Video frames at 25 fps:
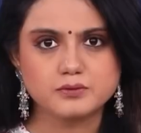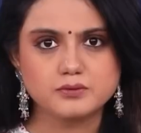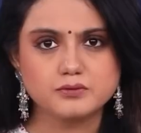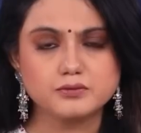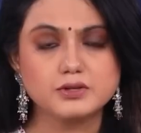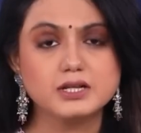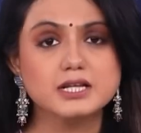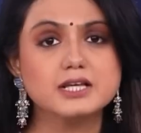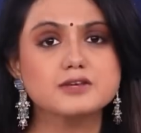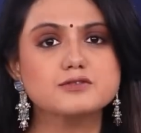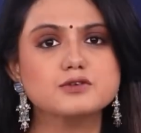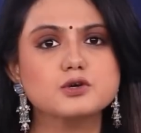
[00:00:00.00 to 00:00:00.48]

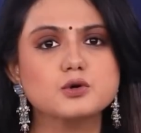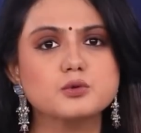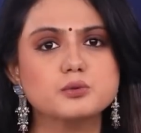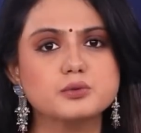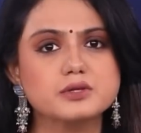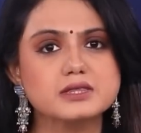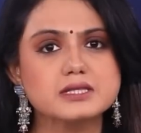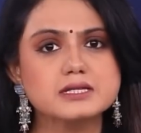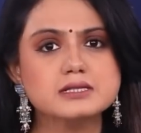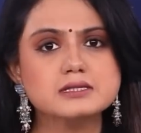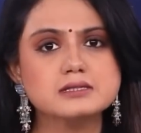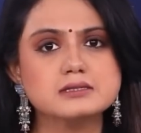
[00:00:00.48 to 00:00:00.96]
We leave you
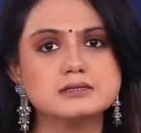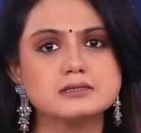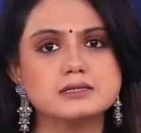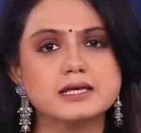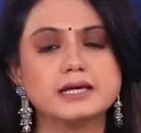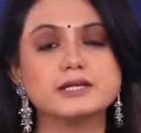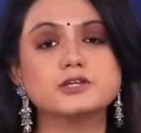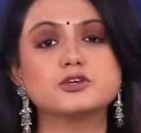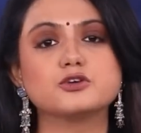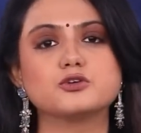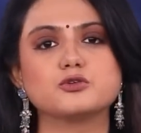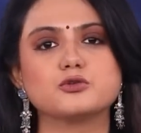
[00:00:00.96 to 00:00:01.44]
with this.
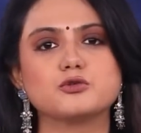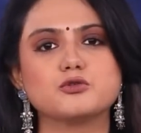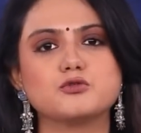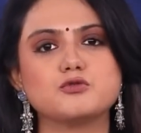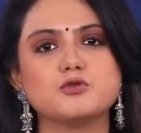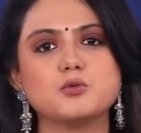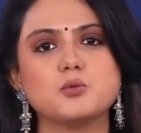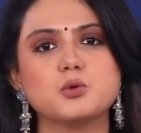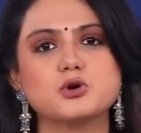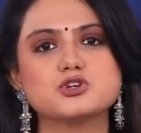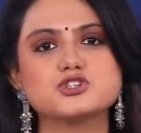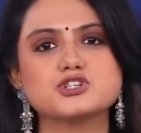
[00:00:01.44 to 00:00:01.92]
Thank you
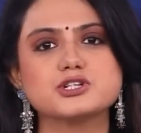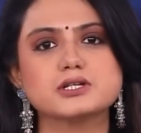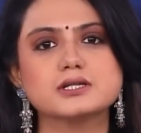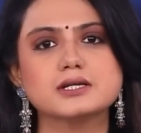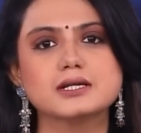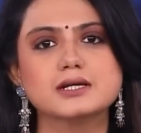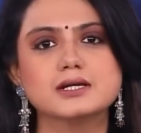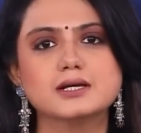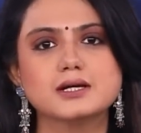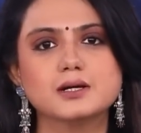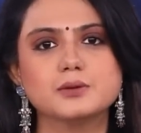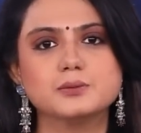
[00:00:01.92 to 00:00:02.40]
for watching.
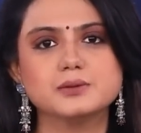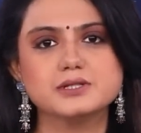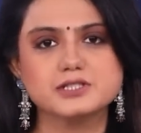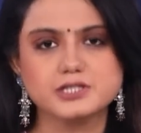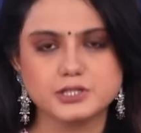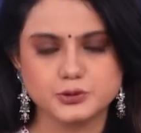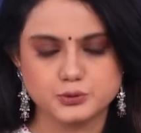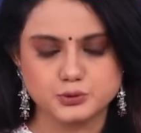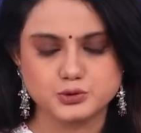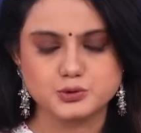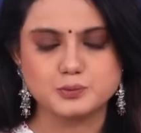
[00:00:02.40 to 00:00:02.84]
We'll see you